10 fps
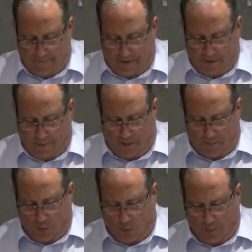And the
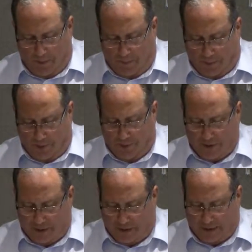people will be
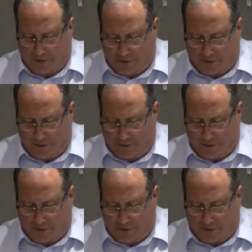burned like